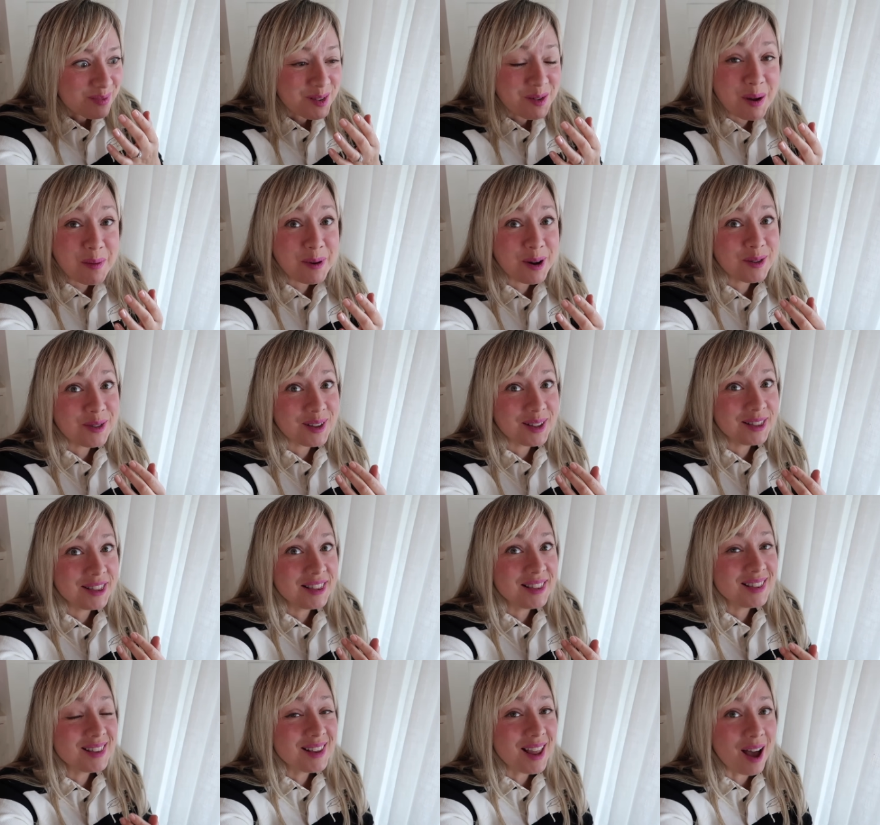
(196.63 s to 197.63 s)
We both
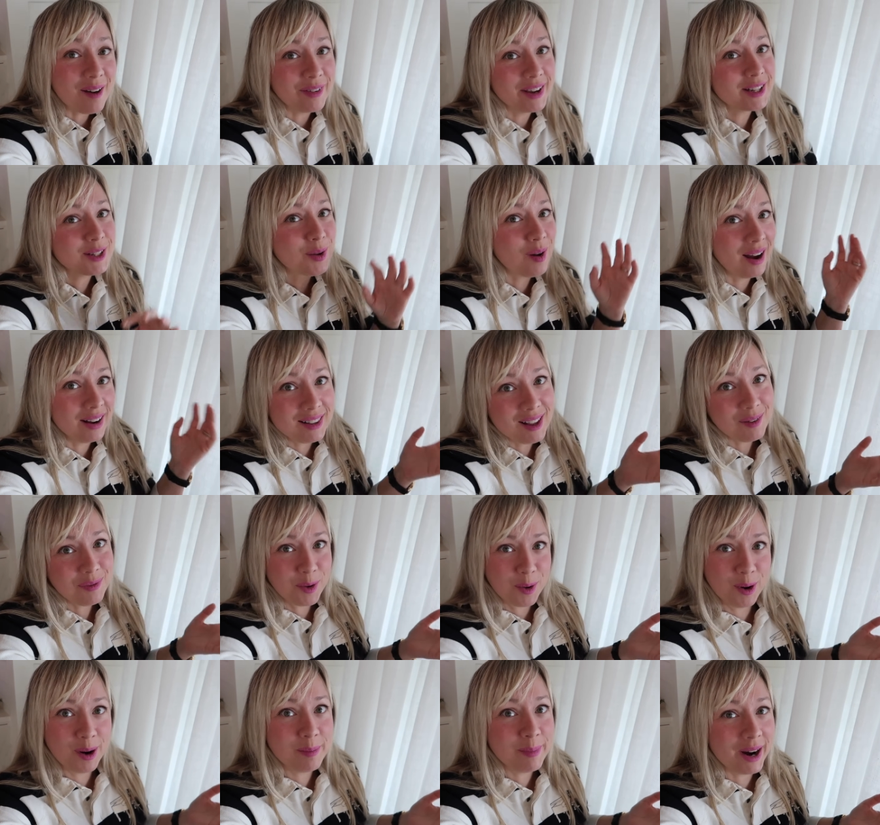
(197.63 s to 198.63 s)
love it. So I love
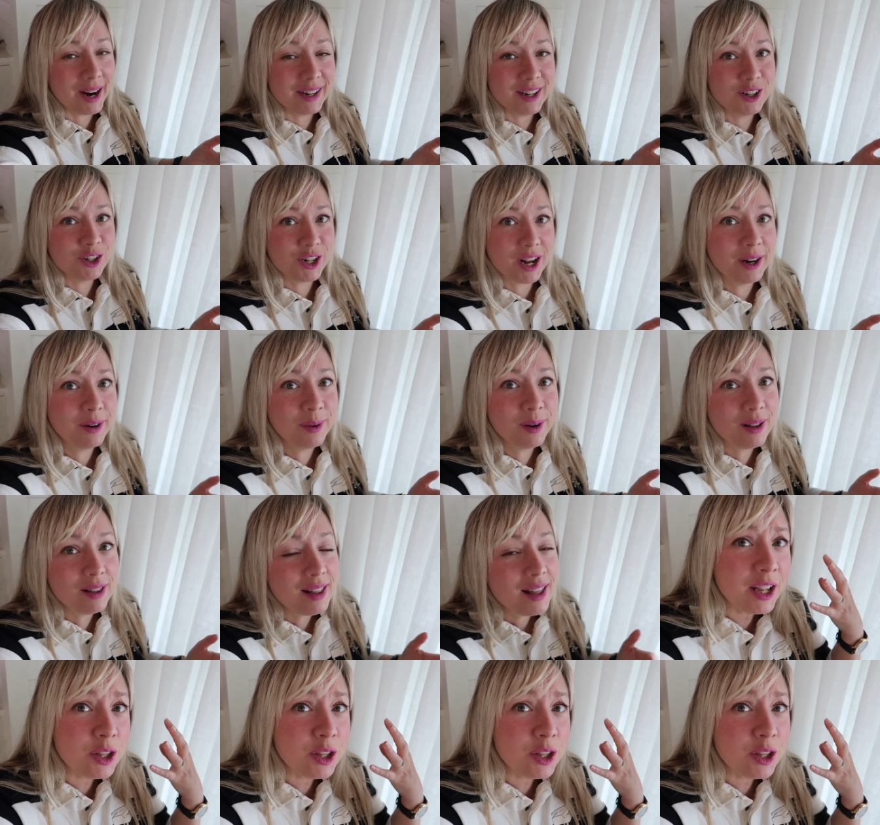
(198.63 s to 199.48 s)
cornbread in general.